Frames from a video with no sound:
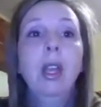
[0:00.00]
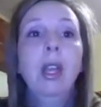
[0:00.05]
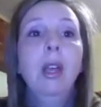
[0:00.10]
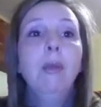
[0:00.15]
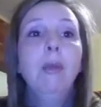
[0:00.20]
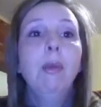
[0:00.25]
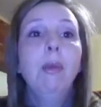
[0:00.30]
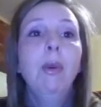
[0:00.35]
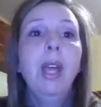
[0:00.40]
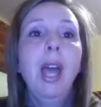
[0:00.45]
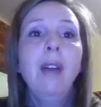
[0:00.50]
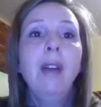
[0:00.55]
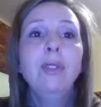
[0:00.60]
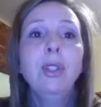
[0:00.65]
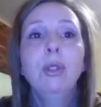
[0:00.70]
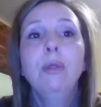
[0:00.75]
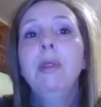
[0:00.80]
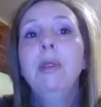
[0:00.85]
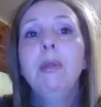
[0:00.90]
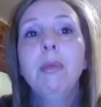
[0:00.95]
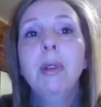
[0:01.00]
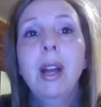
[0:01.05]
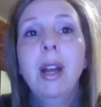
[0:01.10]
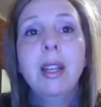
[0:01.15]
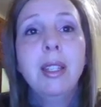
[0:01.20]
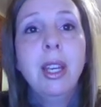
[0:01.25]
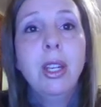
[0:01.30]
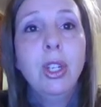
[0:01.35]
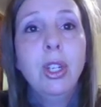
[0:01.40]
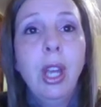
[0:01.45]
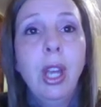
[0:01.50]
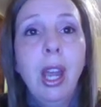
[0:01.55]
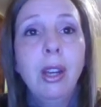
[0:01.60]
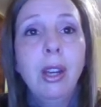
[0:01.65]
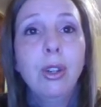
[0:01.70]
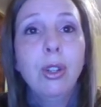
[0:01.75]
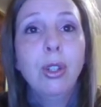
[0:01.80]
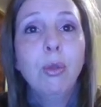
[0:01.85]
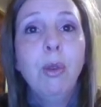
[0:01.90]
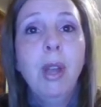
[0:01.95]
But we have to remember, as
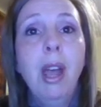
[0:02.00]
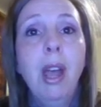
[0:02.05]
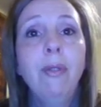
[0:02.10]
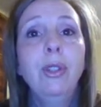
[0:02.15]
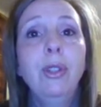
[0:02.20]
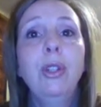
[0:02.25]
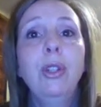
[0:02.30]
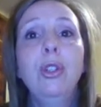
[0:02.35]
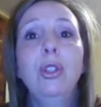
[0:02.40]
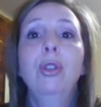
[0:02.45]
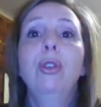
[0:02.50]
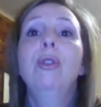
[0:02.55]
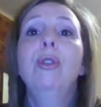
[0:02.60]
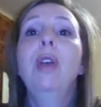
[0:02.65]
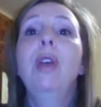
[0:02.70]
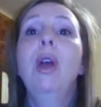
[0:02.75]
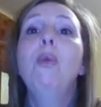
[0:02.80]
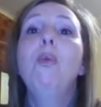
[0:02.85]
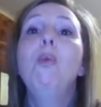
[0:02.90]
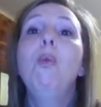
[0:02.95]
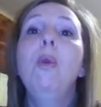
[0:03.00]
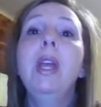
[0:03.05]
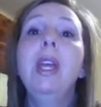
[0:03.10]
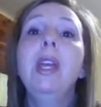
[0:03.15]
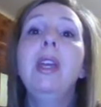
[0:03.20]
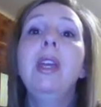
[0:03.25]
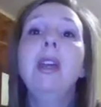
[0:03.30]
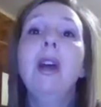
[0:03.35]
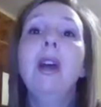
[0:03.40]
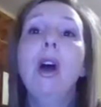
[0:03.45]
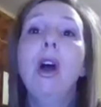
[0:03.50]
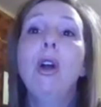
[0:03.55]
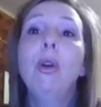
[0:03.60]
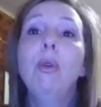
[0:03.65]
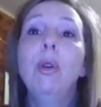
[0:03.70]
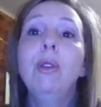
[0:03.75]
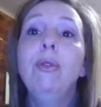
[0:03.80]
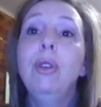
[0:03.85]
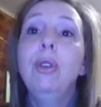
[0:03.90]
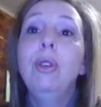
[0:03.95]
educators, we have to ensure that we are
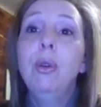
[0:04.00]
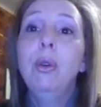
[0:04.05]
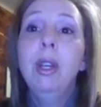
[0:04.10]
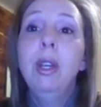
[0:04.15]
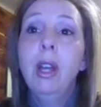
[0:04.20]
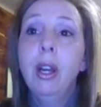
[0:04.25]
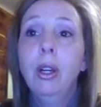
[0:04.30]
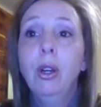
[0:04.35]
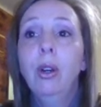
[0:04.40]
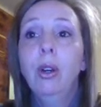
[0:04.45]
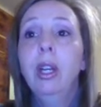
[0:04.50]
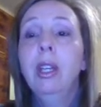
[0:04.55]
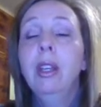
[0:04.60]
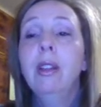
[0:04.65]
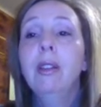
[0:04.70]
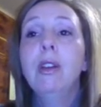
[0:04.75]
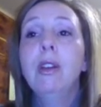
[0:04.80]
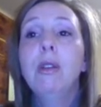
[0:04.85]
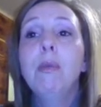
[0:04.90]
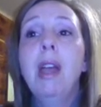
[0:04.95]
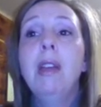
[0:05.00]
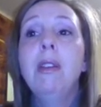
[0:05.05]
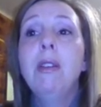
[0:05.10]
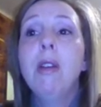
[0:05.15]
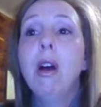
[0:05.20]
reviewing our curriculum and not